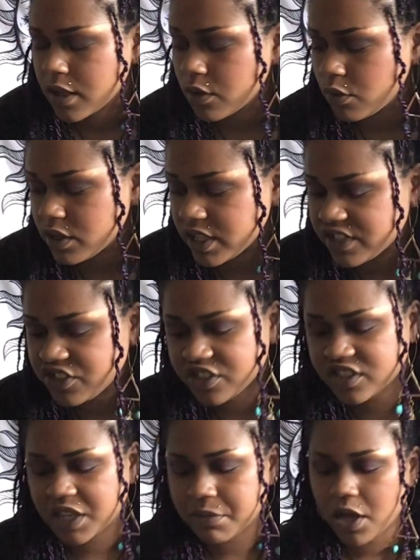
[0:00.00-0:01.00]
Well, let's
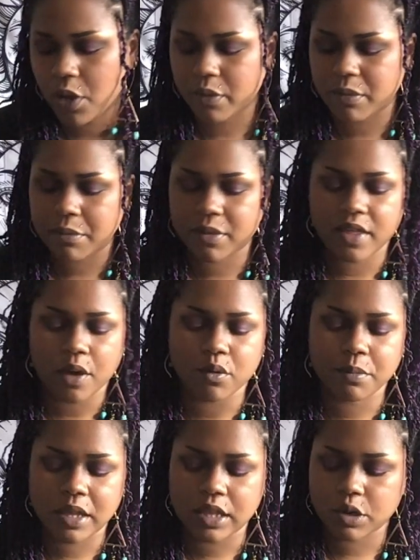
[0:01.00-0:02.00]
just keep going. Maybe that will
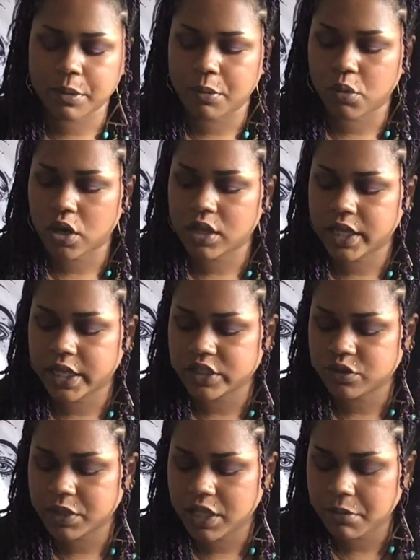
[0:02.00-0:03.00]
be a little bit more clear
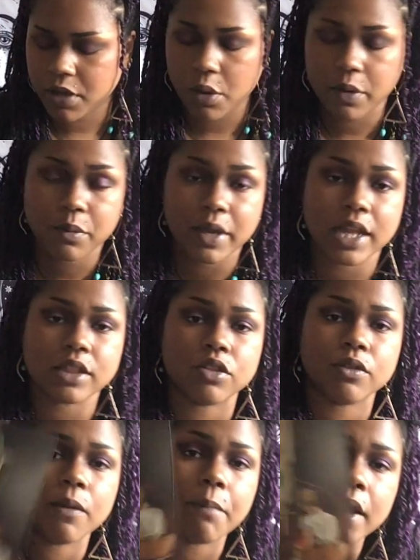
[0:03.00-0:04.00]
as we keep going. We got the Three of